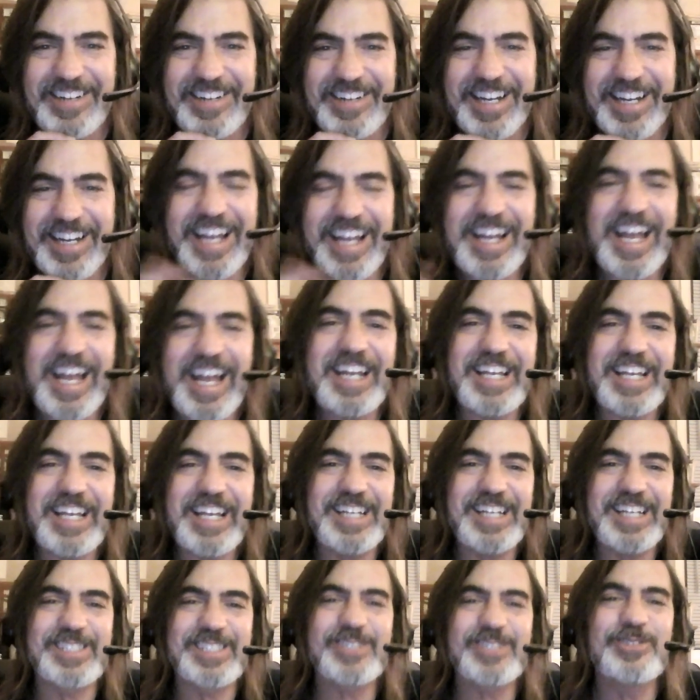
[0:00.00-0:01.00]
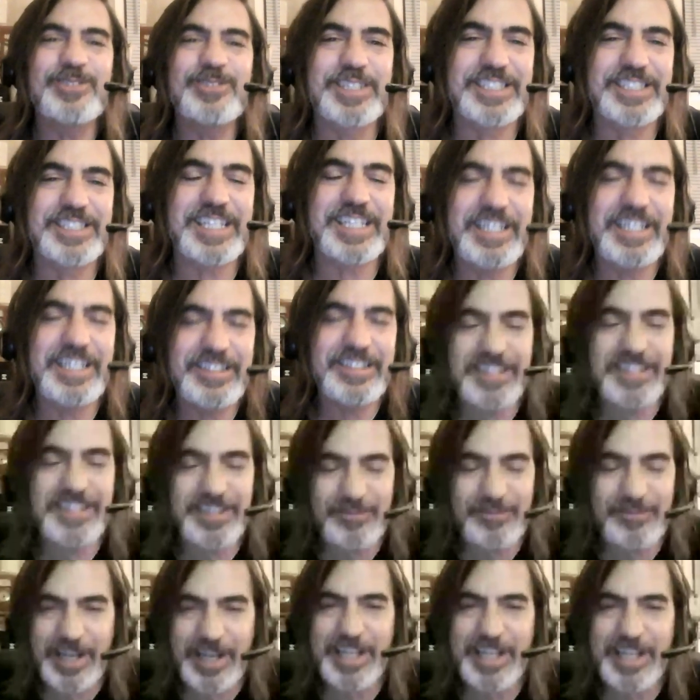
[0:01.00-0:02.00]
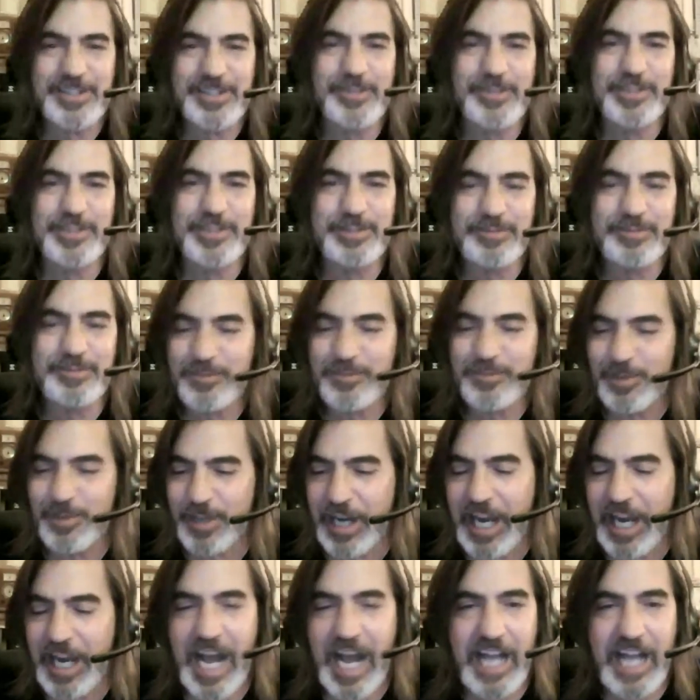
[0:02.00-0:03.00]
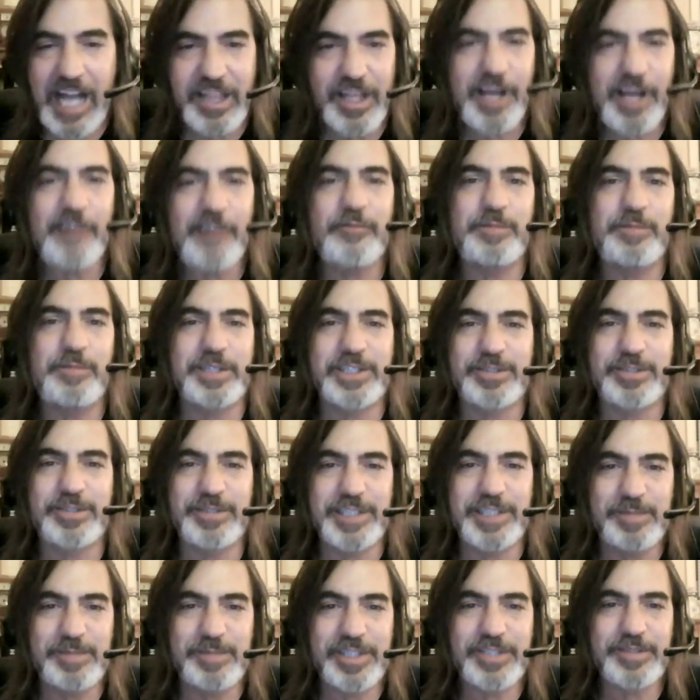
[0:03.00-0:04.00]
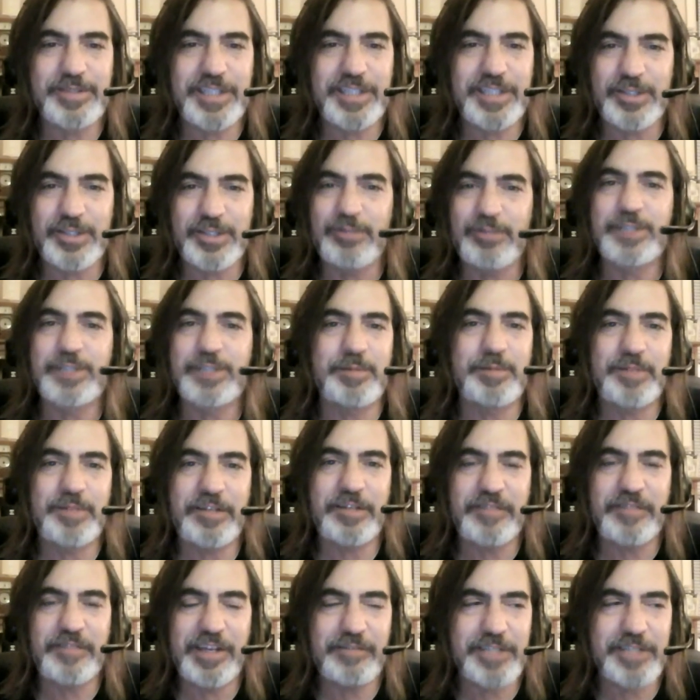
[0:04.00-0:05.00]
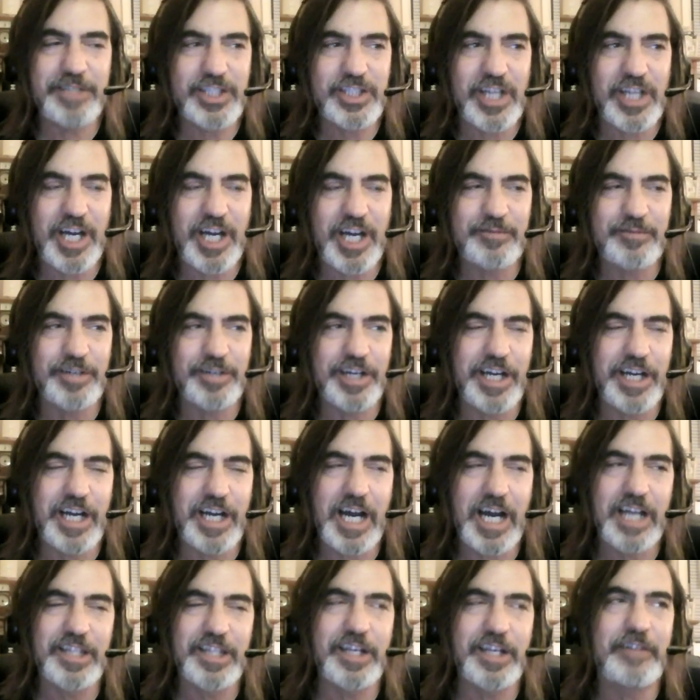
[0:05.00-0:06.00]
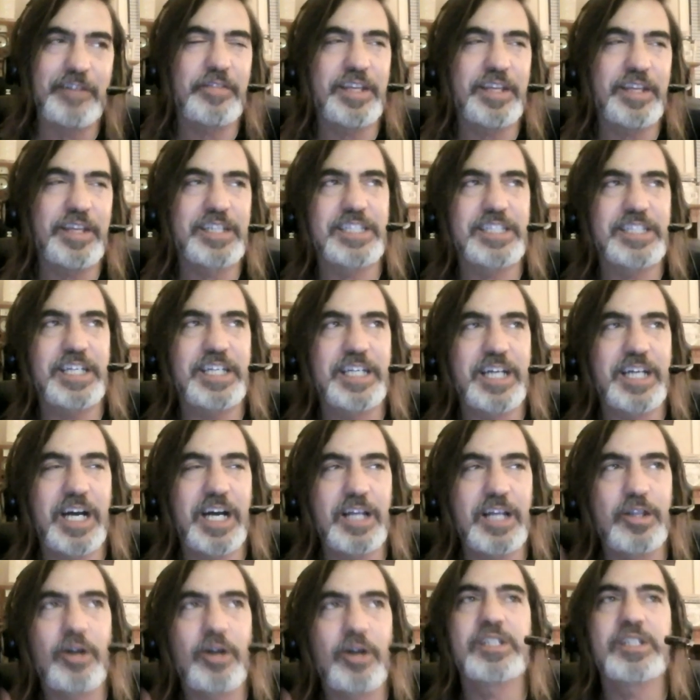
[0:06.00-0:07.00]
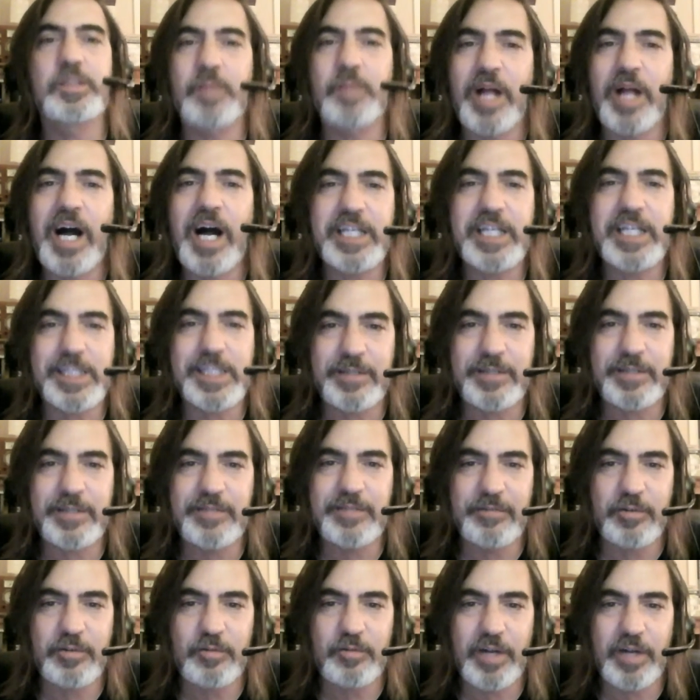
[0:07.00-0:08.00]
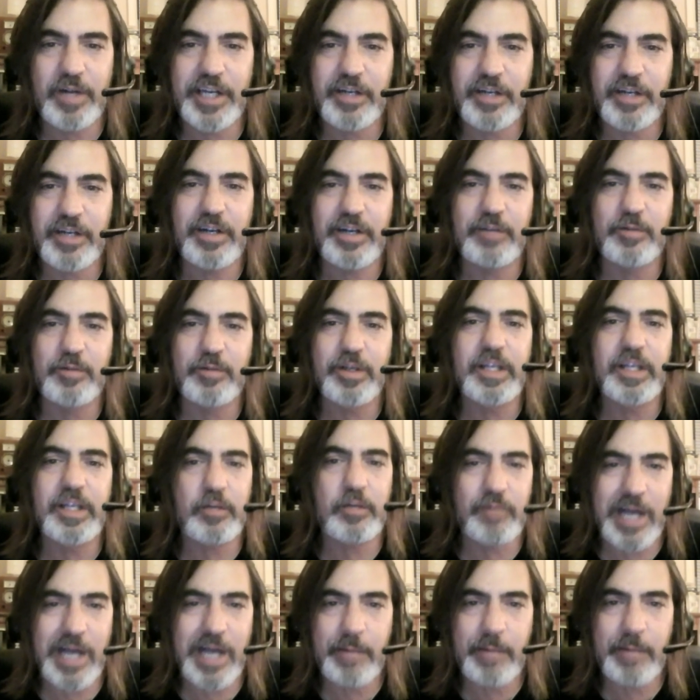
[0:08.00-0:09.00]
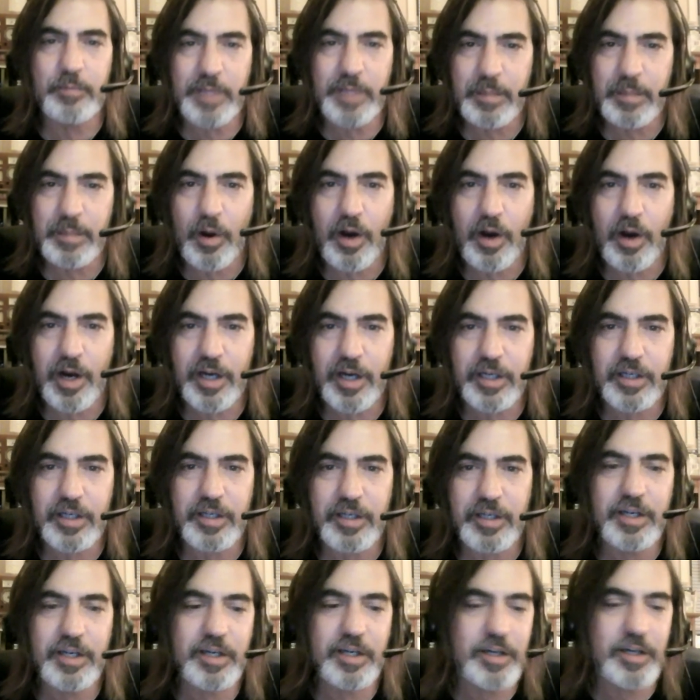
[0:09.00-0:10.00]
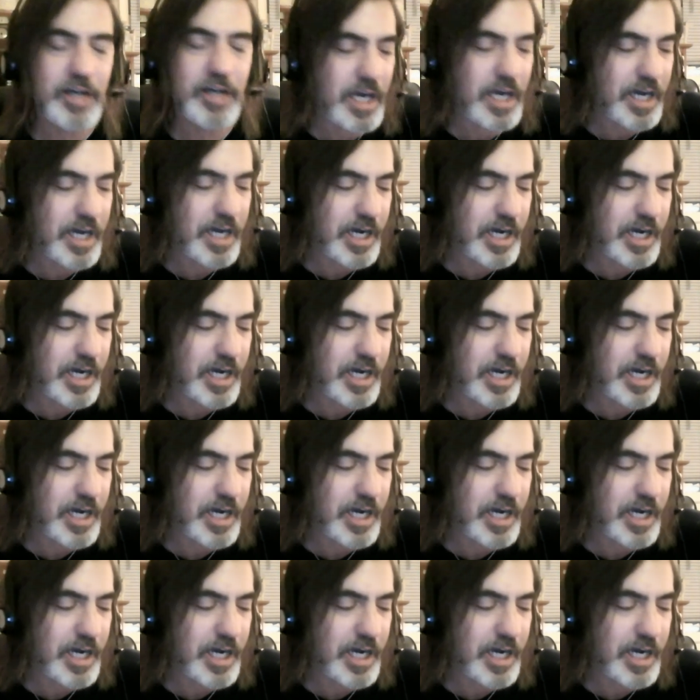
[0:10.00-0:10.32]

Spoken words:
and it's cool because I had told you before, I love mysteries. Mystery has always been my favorite genre. I love things like Lawrence Block is my favorite writer. I really like Robert B. Parker,